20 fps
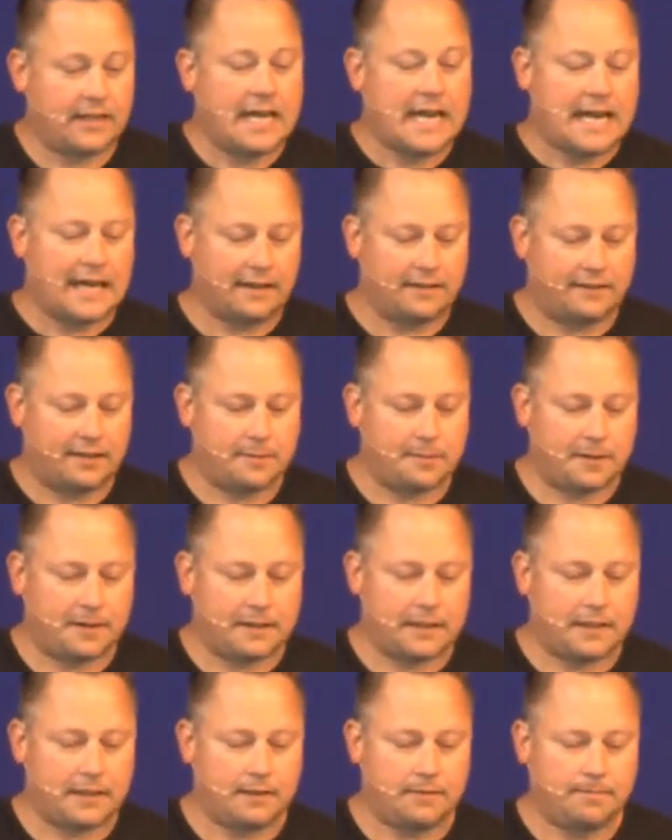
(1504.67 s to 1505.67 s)
and
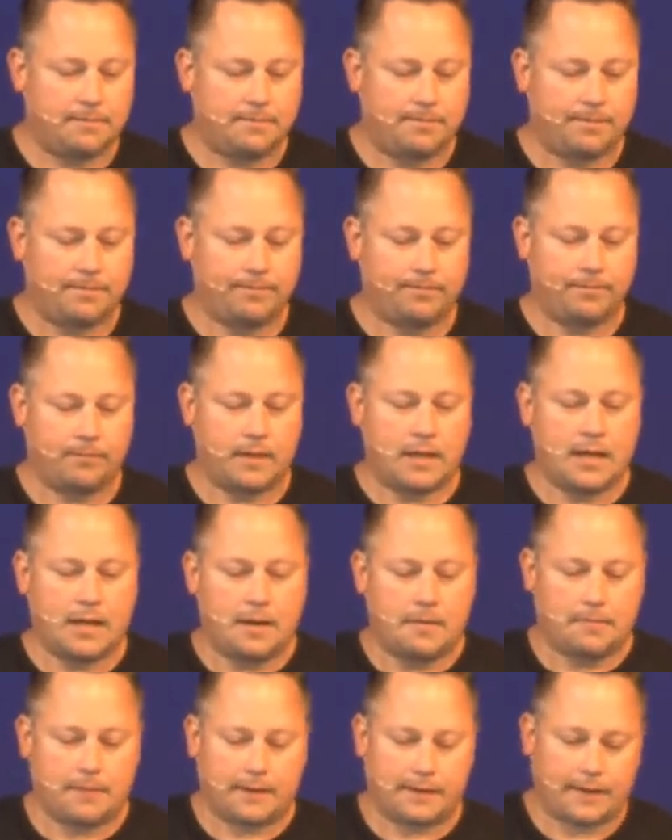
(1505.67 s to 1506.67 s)
Timothy.
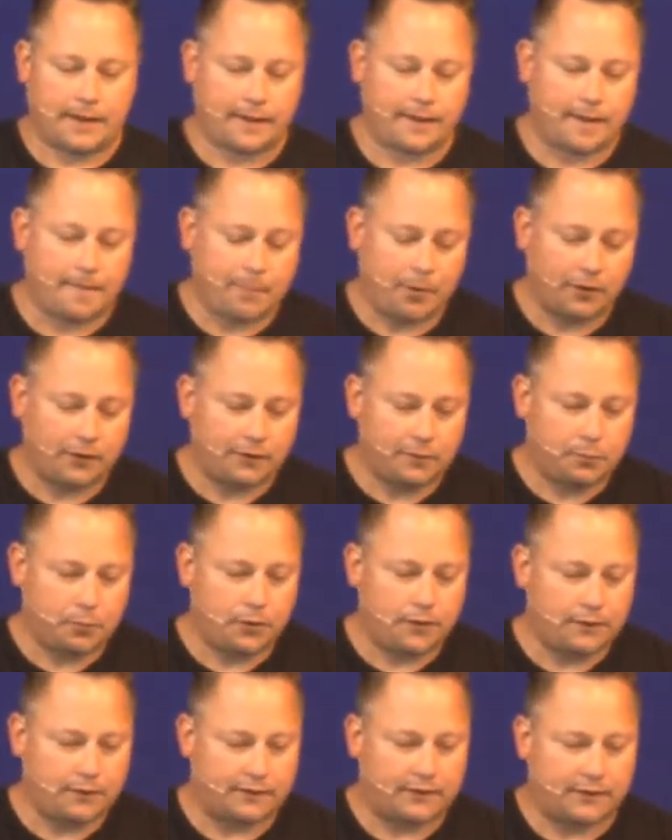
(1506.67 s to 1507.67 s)
That, that part's a
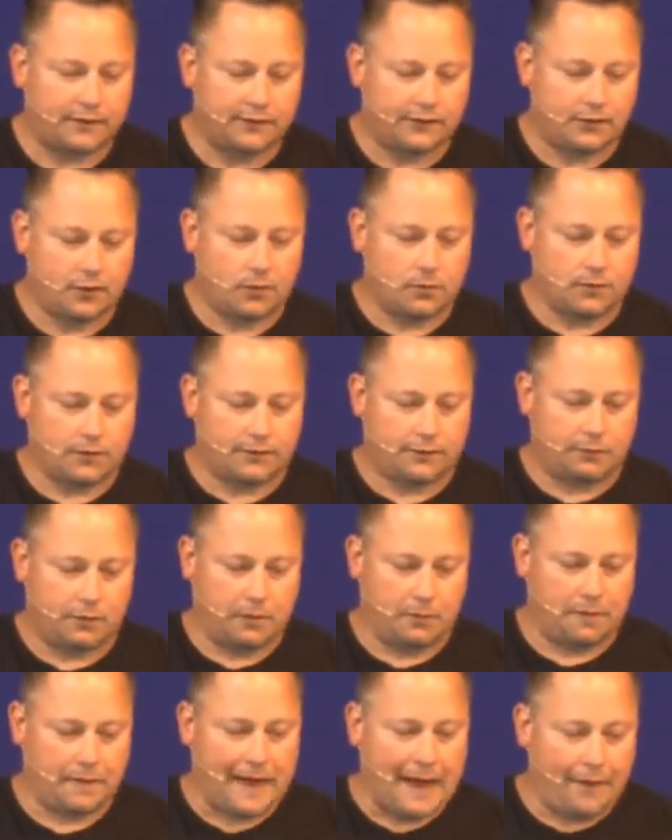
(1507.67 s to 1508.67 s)
parenthesis, so let's read it
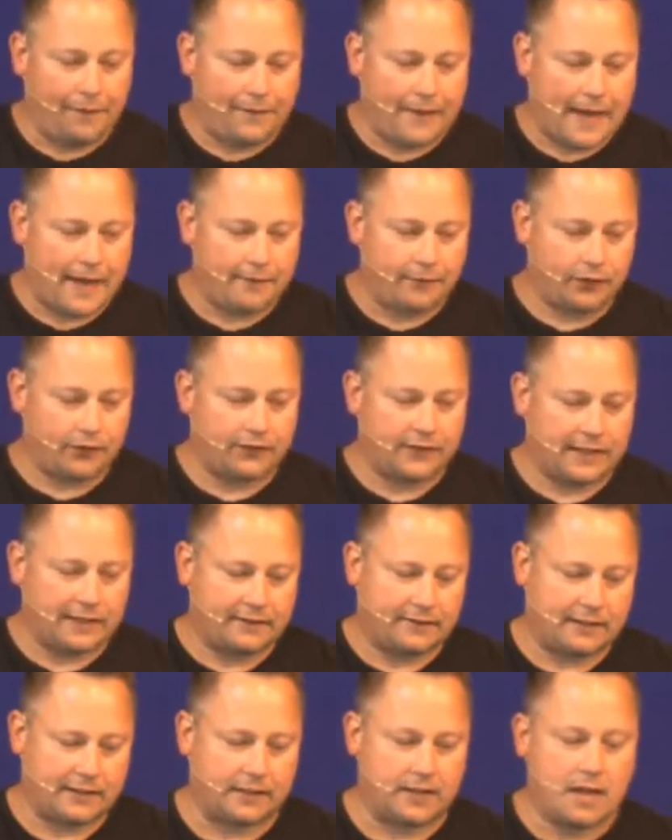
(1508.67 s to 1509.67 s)
without that. Verse
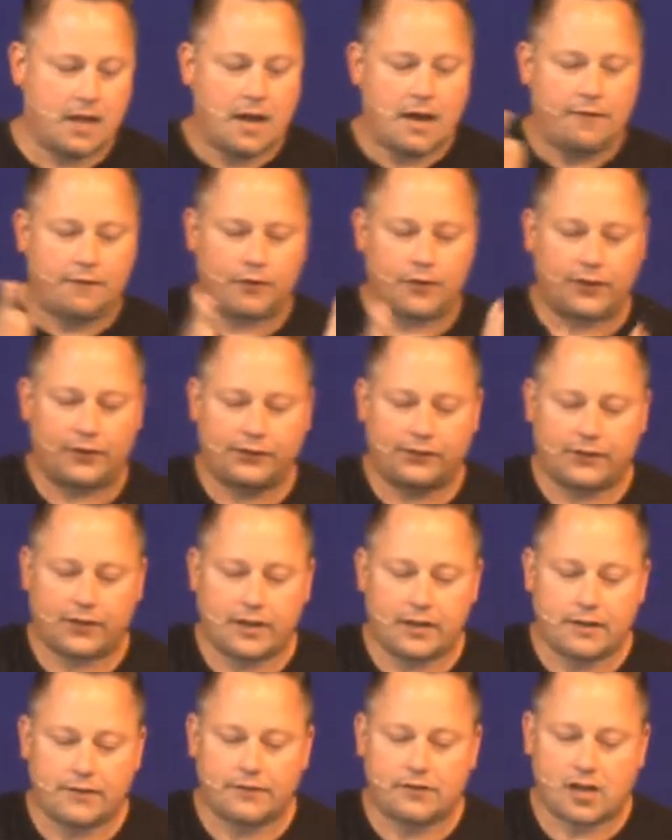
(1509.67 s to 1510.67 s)
19 For the
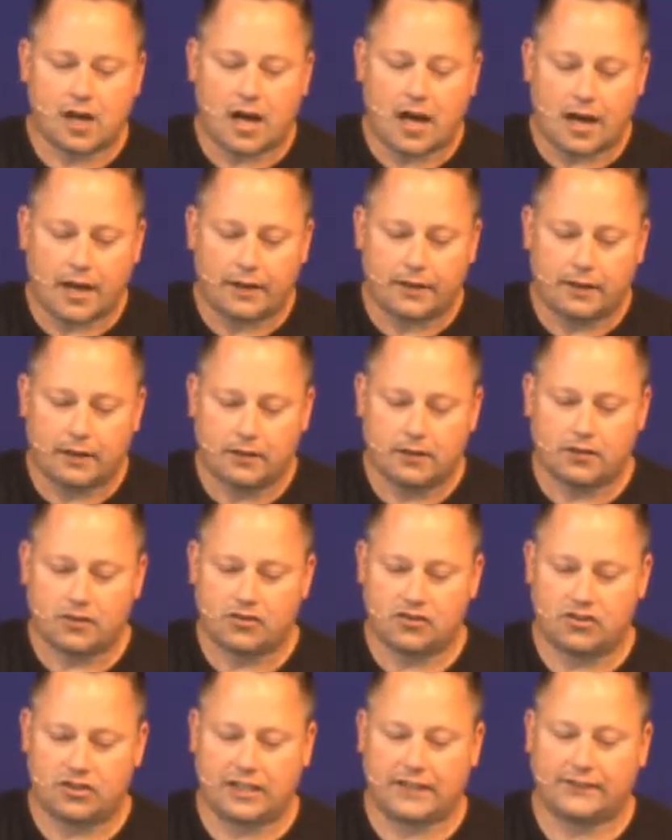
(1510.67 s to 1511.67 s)
Son of God,
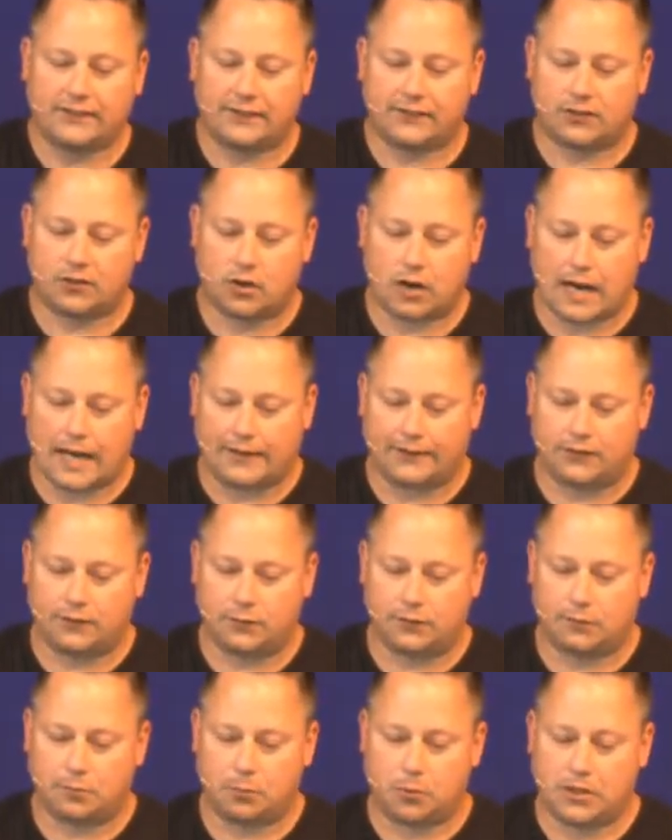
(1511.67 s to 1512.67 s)
Jesus Christ, who
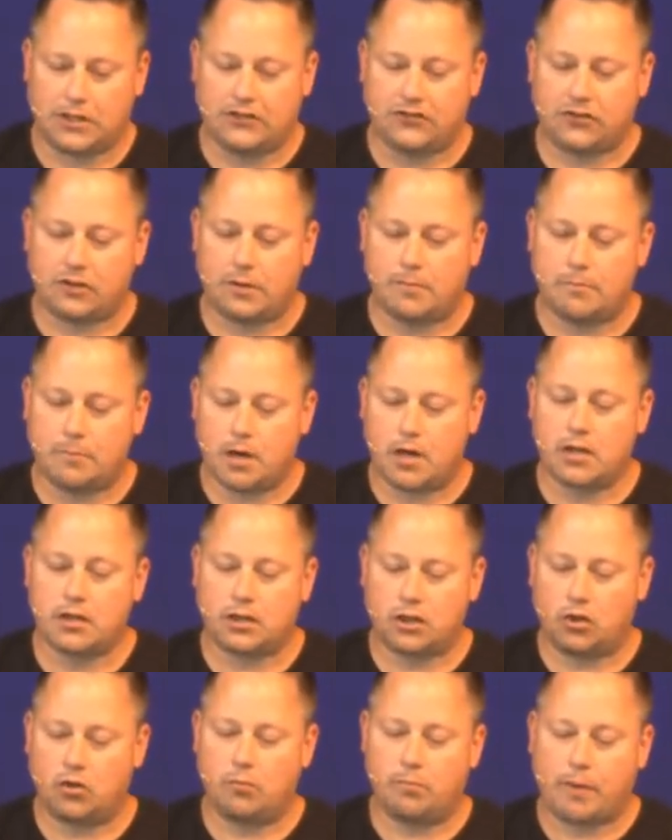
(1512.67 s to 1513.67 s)
was preached among
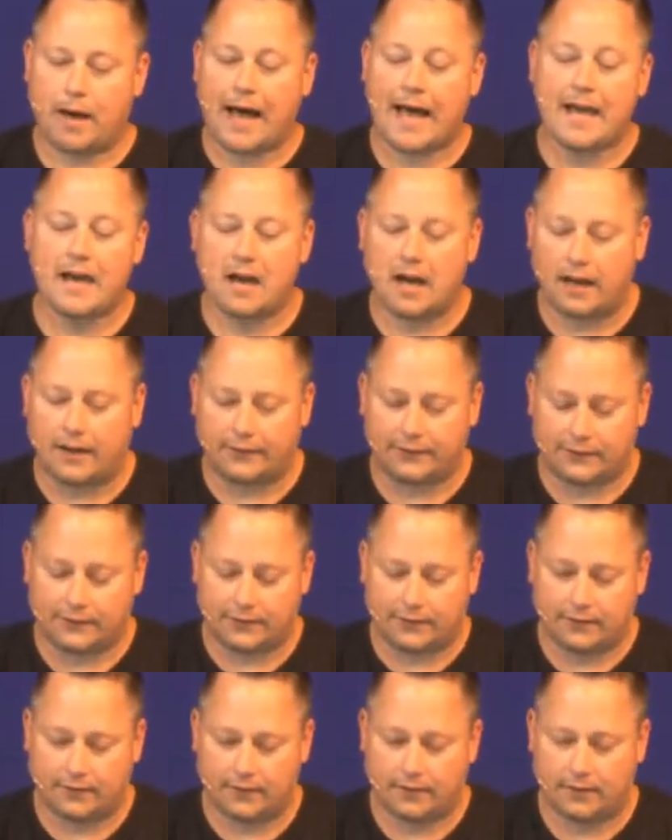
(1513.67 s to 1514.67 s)
you by us,
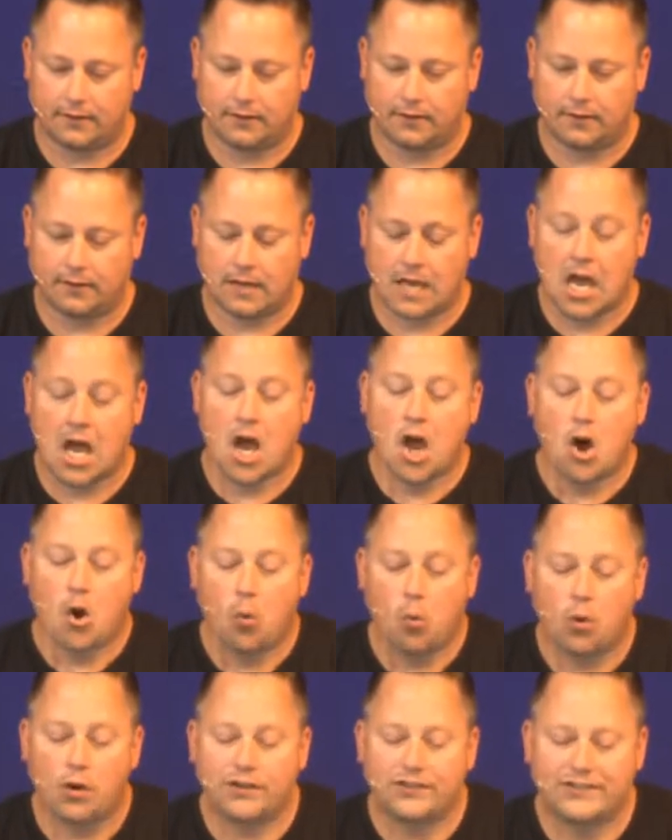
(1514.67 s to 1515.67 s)

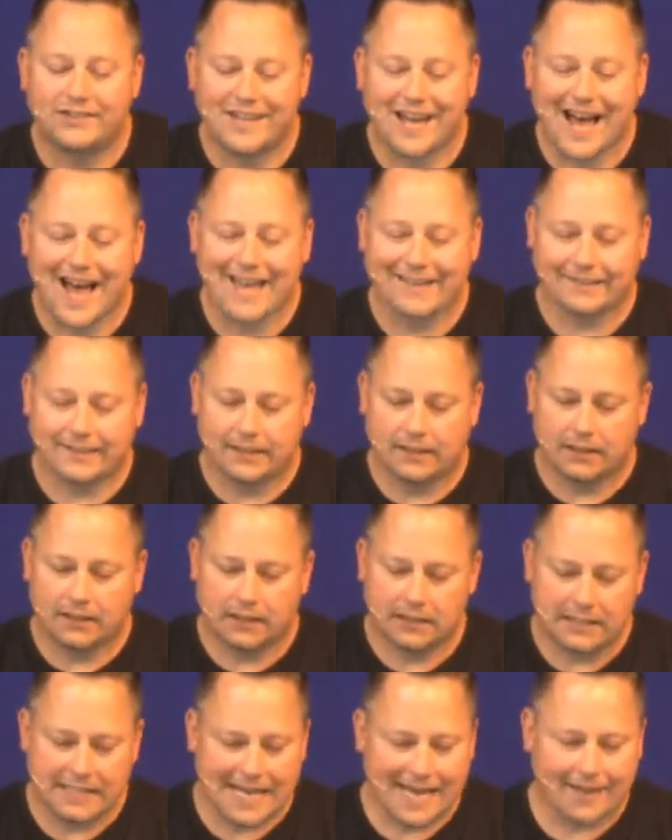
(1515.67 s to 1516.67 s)
was not
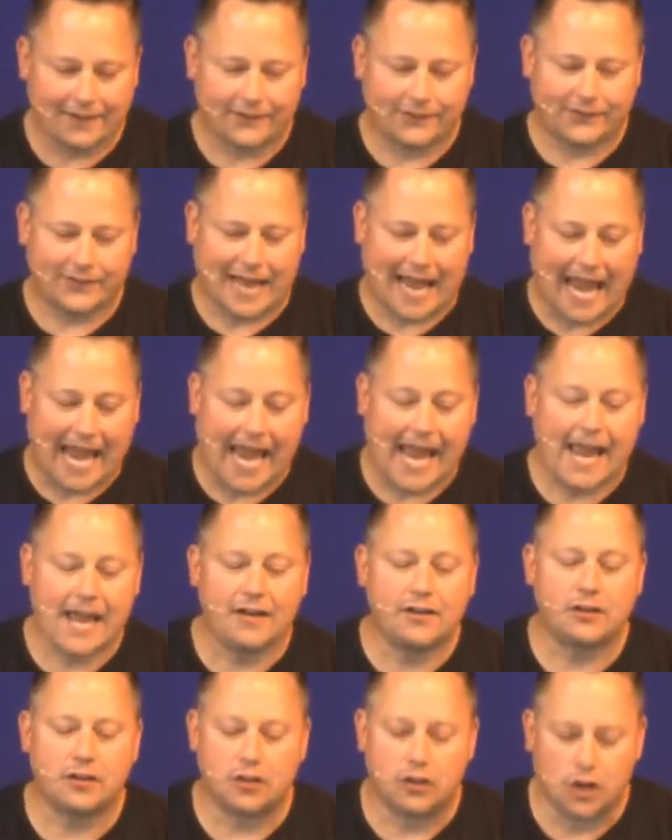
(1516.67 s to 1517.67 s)
yes
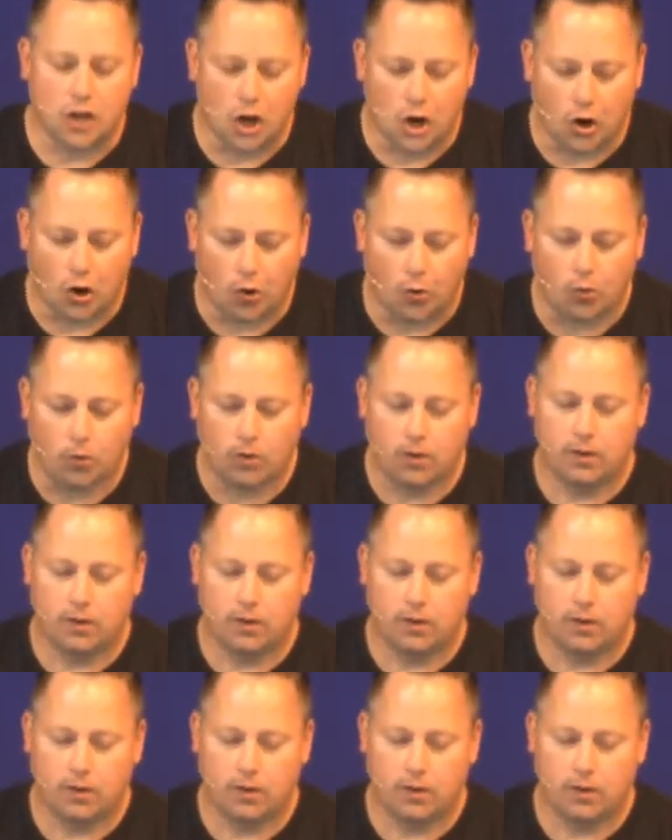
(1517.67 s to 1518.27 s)
and no,